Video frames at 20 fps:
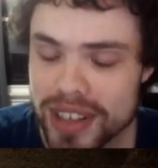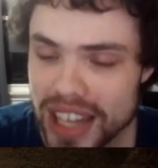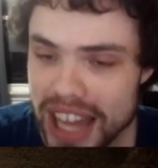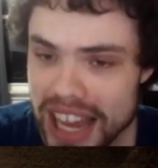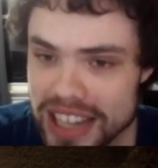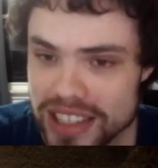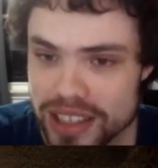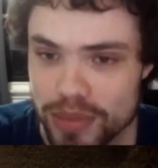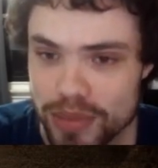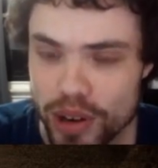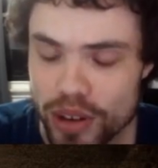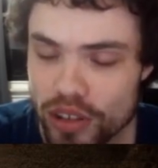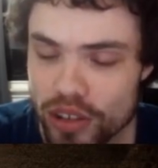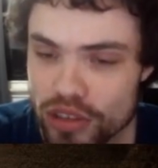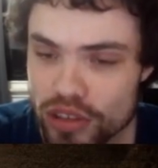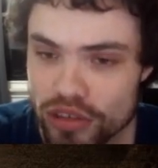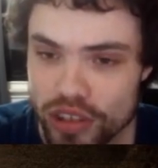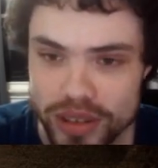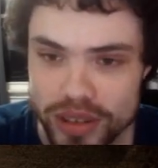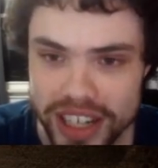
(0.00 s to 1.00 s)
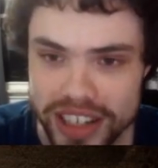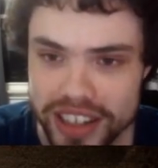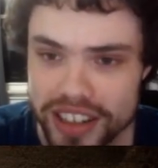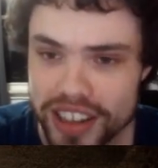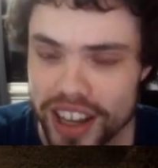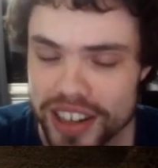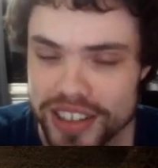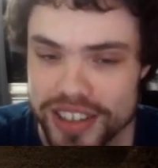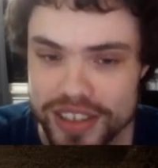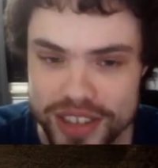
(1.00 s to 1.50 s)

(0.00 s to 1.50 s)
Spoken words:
classic mode of the rotated cards,